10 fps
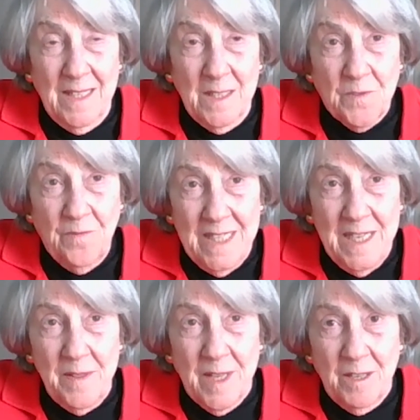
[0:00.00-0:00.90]
It's
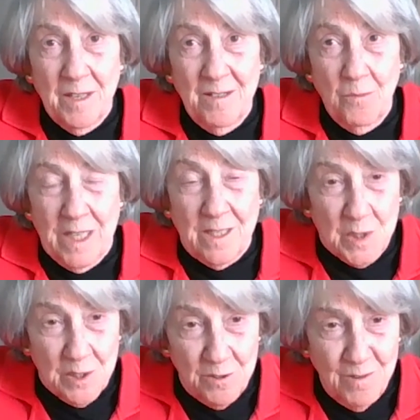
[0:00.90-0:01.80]
funny that we
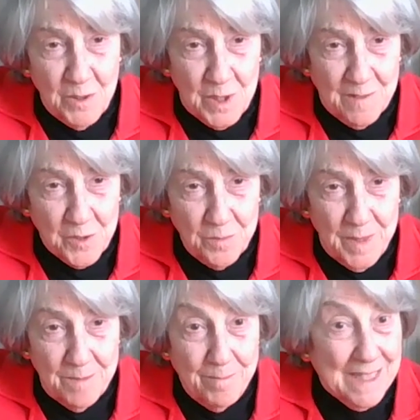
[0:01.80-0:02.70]
consider ourselves to
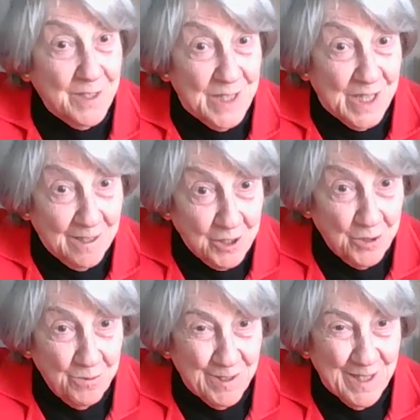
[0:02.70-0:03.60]
be a
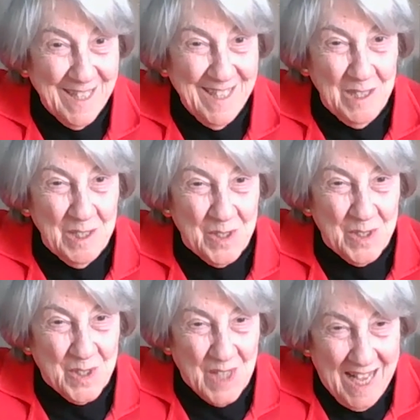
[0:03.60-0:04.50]
multicultural
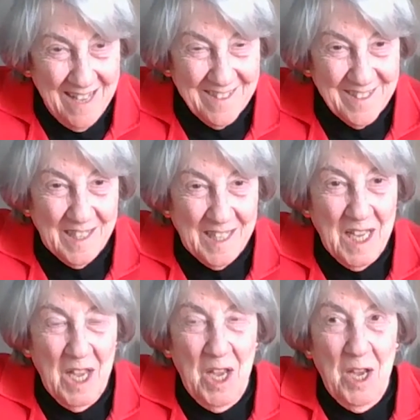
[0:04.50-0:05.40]

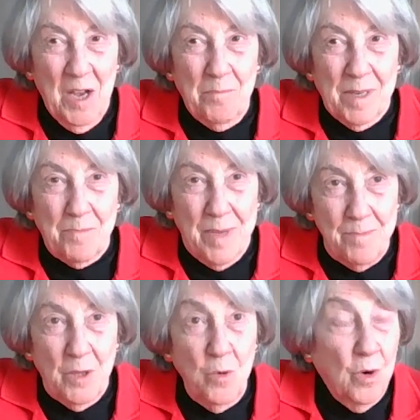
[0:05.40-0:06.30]
society, but
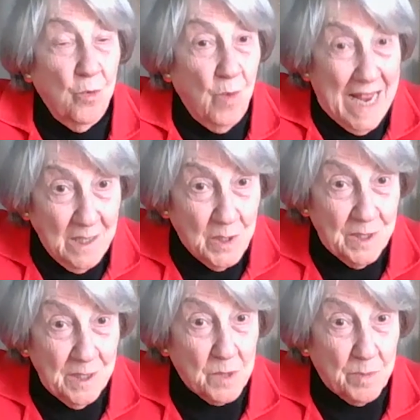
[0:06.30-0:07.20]
people who are
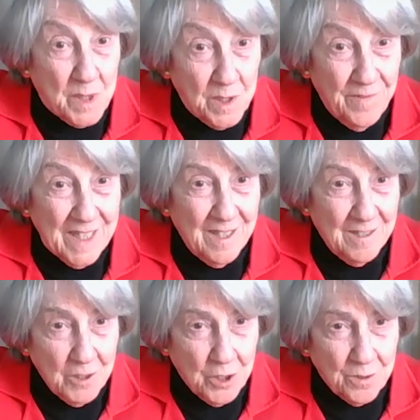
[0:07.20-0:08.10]
raised in specific
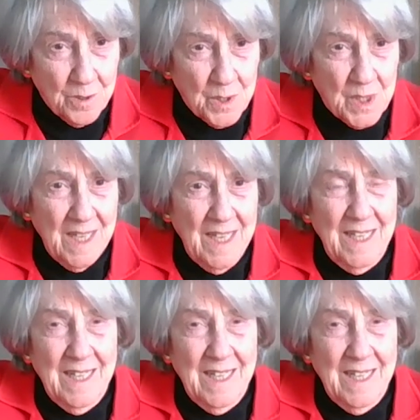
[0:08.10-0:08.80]
cultures